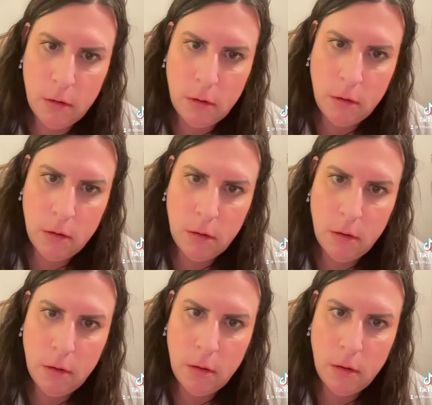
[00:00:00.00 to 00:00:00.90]

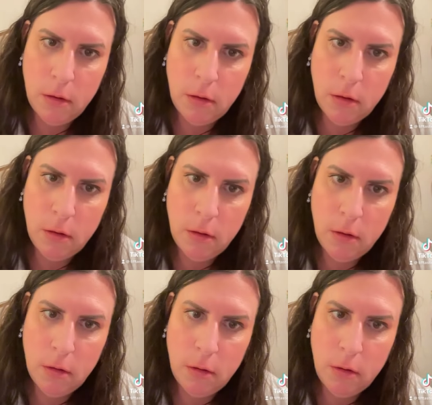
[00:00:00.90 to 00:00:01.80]

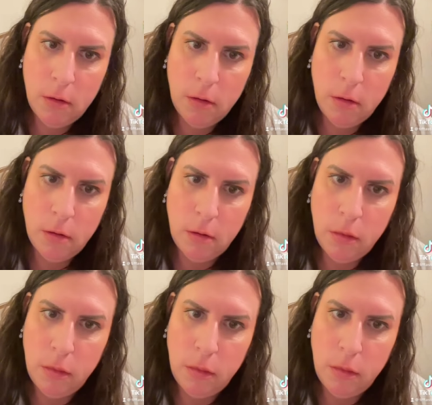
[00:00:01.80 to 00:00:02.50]
Nothing is said.